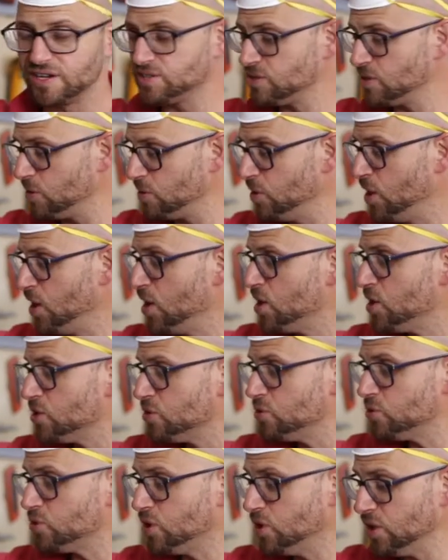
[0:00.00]
So
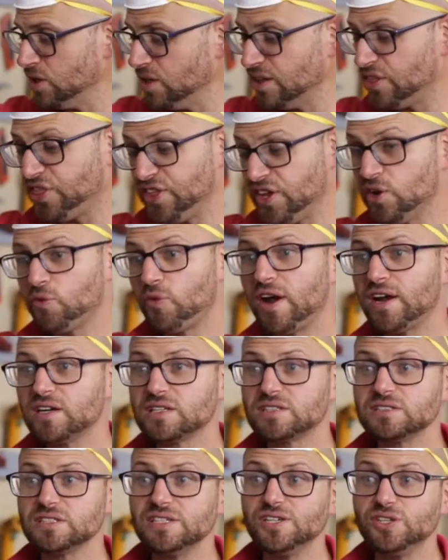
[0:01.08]
you could
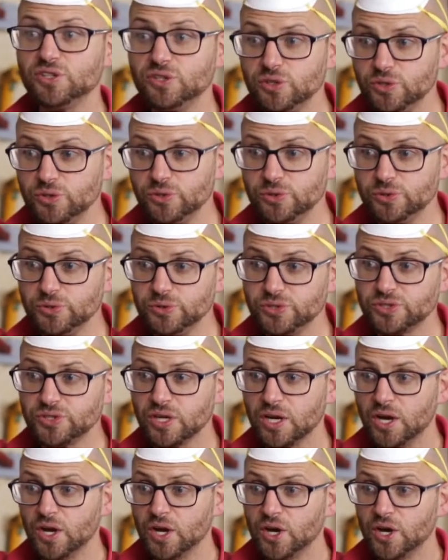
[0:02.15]
theoretically use